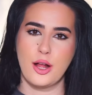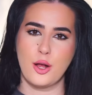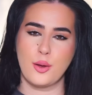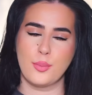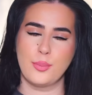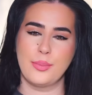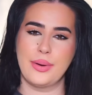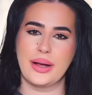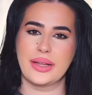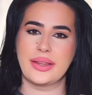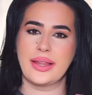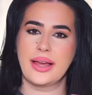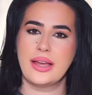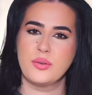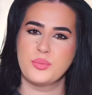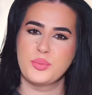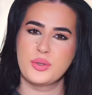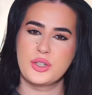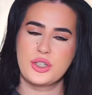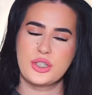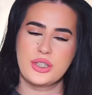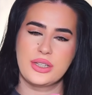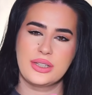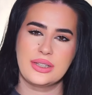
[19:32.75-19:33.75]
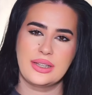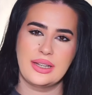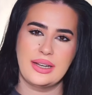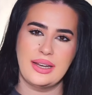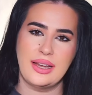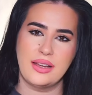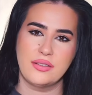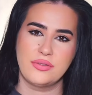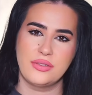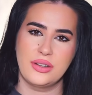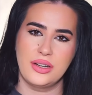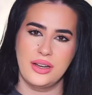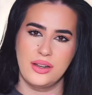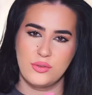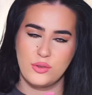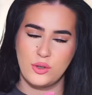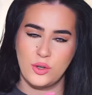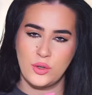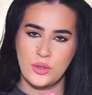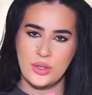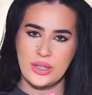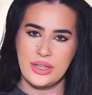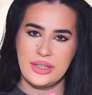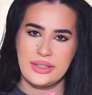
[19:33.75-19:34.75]
but I appreciate the level of
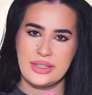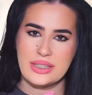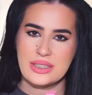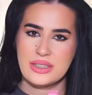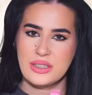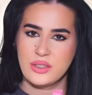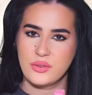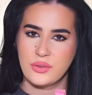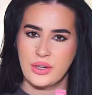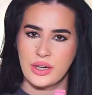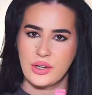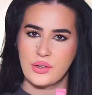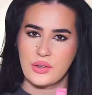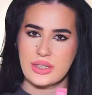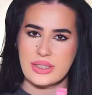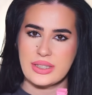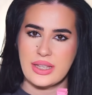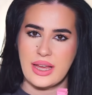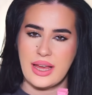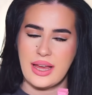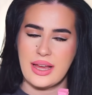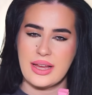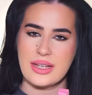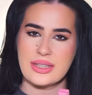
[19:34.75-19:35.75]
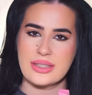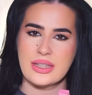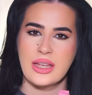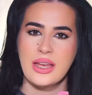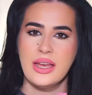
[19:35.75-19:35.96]
oiliness this fragrance has,